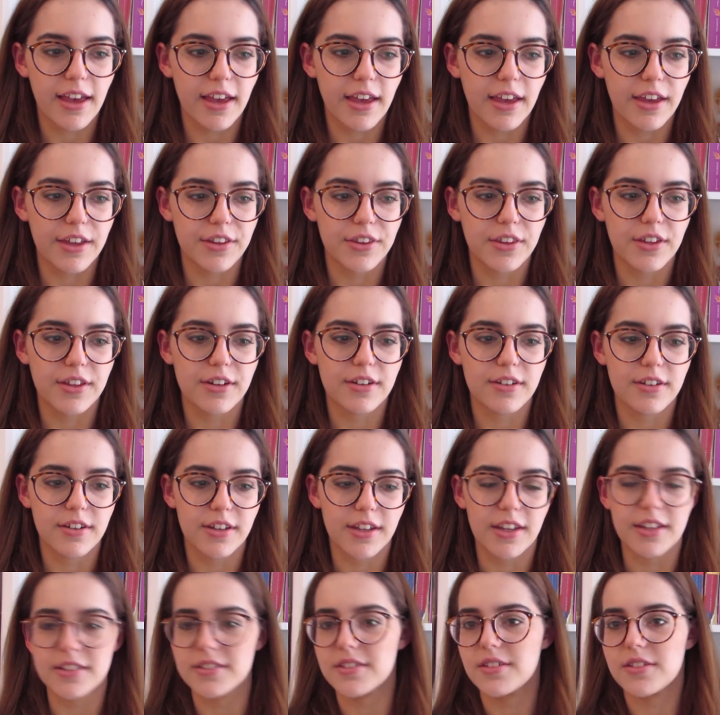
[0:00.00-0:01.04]
and then it
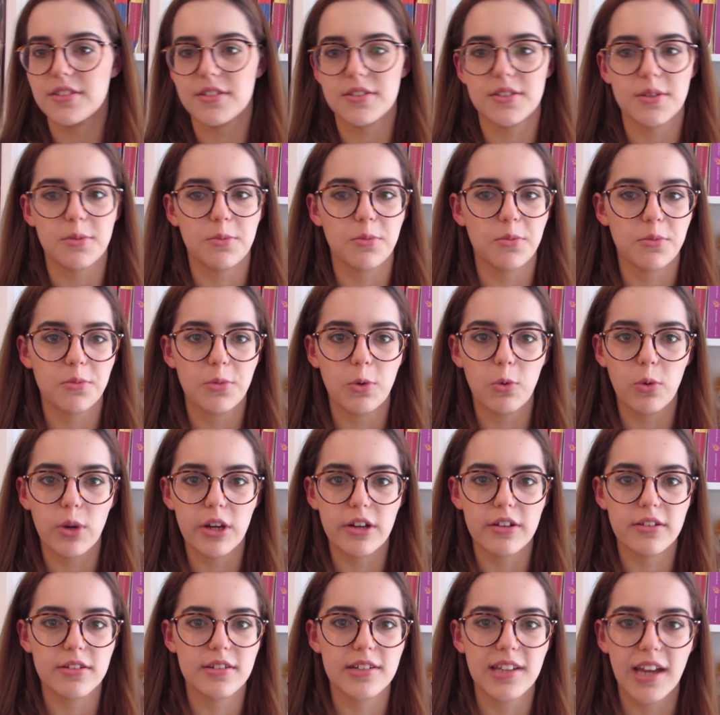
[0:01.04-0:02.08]
gets into some
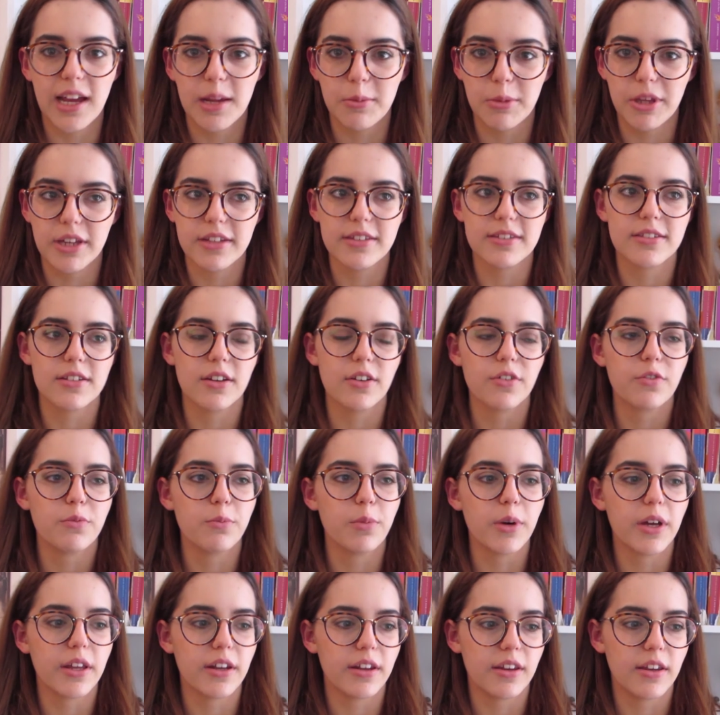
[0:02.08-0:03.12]
weird timeline stuff,
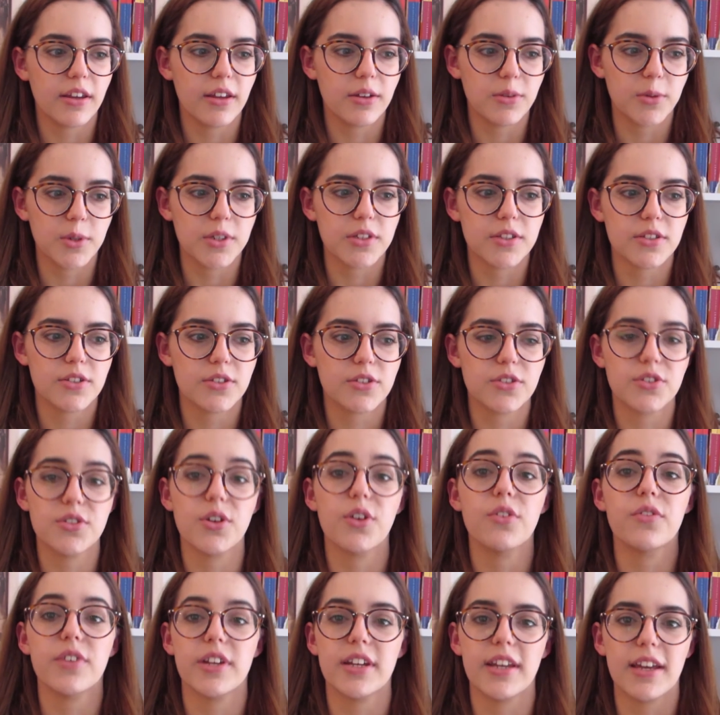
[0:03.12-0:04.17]
but it was
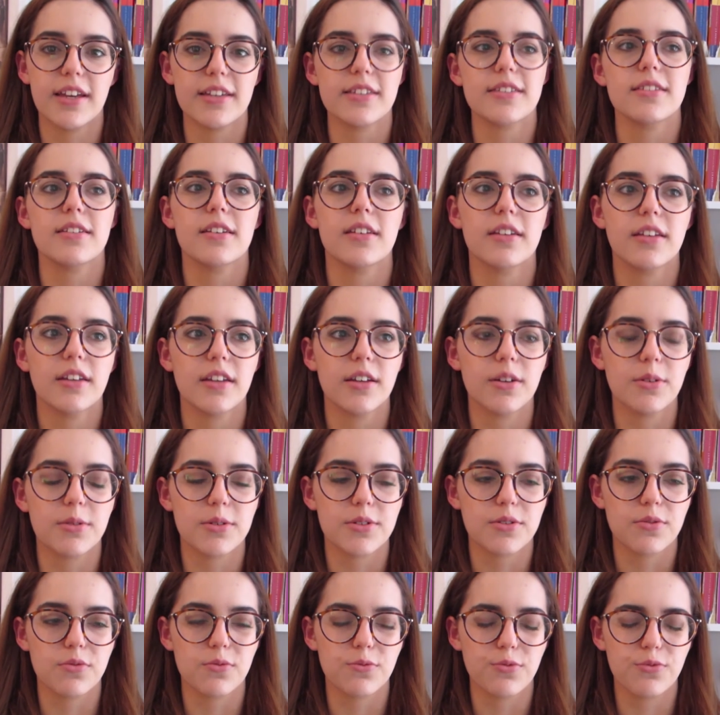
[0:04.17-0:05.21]
so fantastic. It
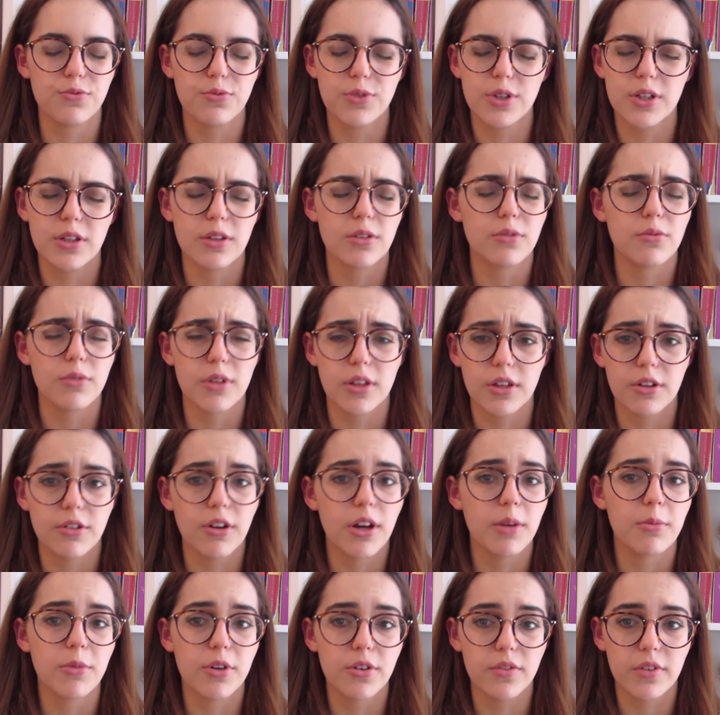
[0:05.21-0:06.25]
was a really, really
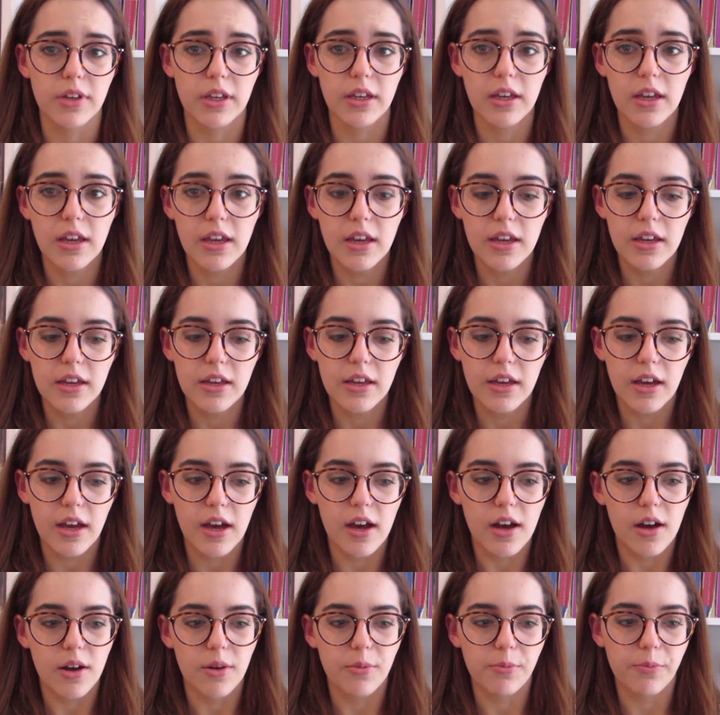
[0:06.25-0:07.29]
great movie,
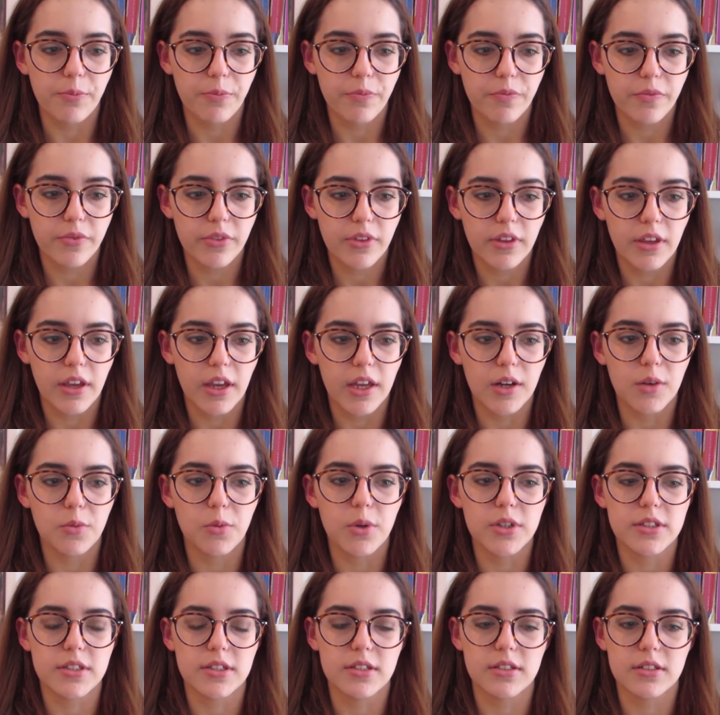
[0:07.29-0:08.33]
and it
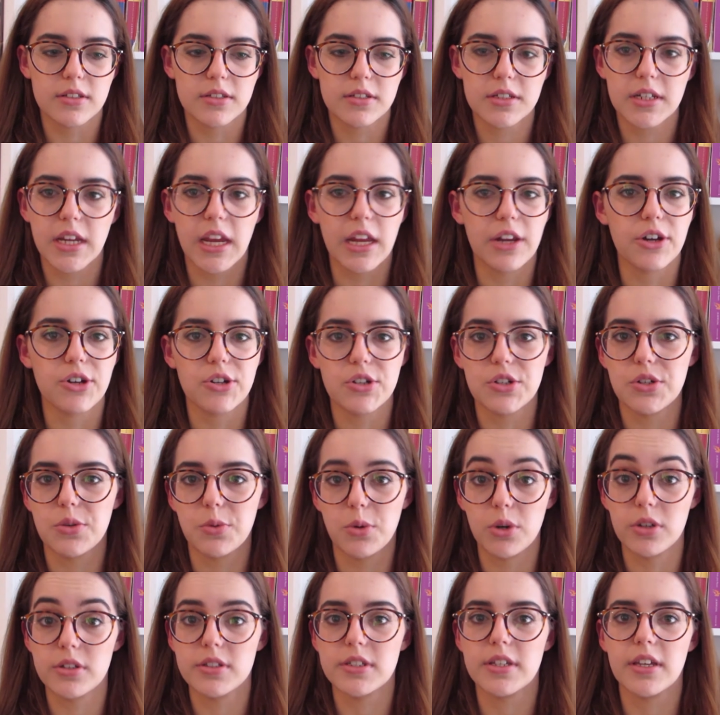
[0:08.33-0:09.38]
wasn't catered
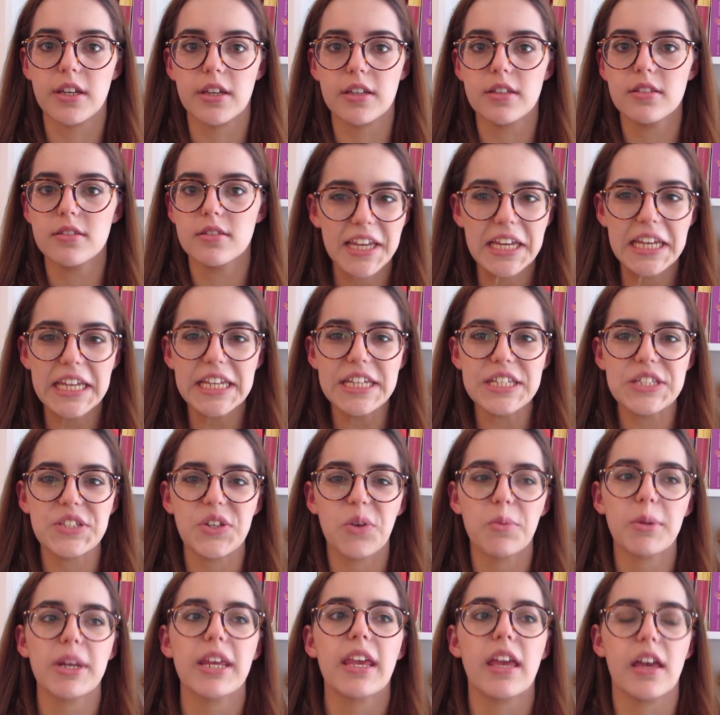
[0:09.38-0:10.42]
towards kids.
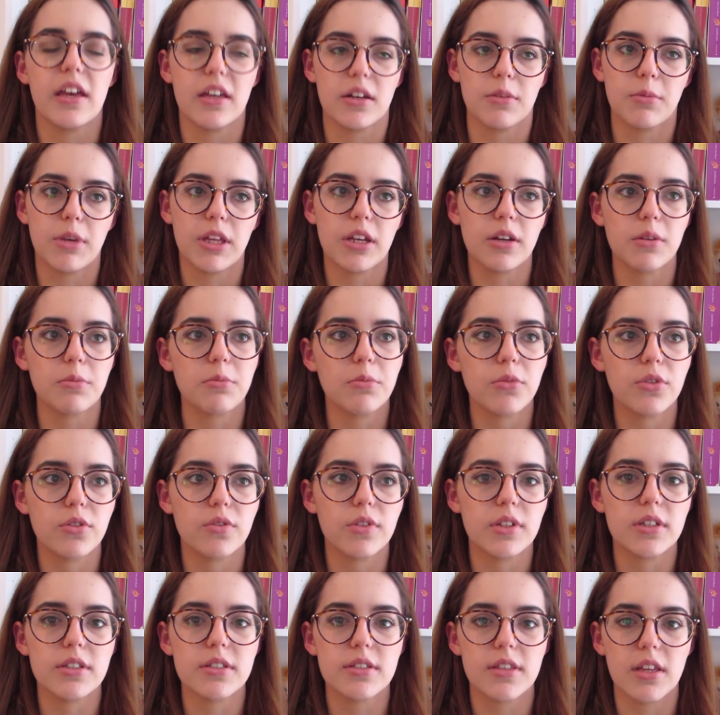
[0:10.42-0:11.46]
So many animated
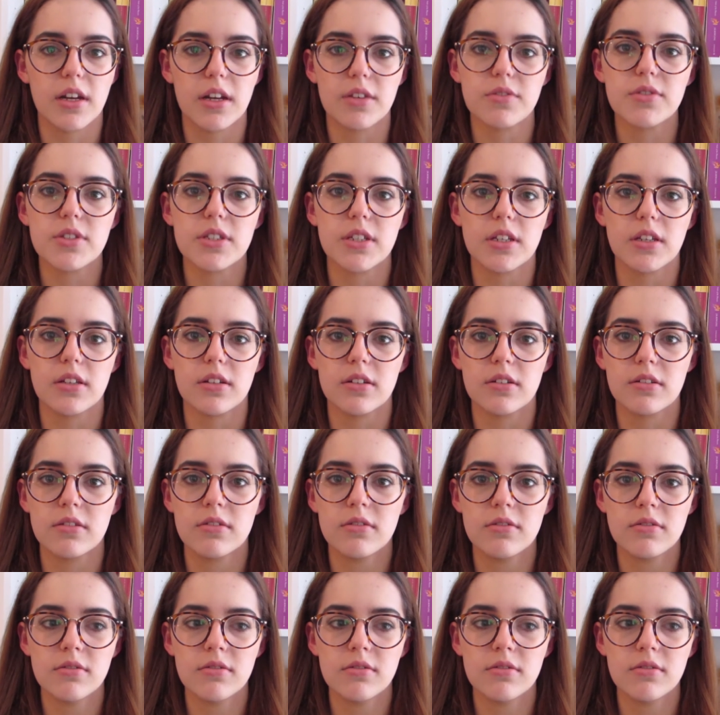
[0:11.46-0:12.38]
movies that I've seen